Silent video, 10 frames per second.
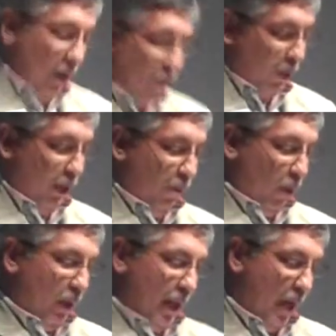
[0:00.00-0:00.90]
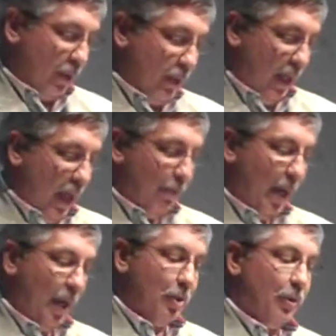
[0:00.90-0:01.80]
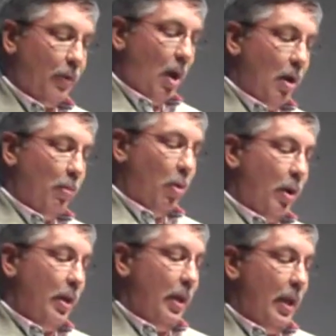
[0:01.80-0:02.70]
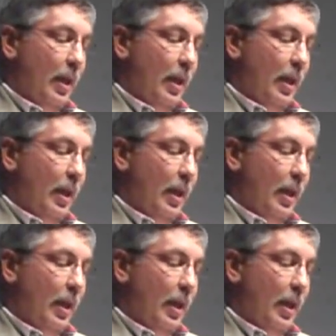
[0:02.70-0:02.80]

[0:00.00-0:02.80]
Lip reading: 34,000 pounds of cardboard,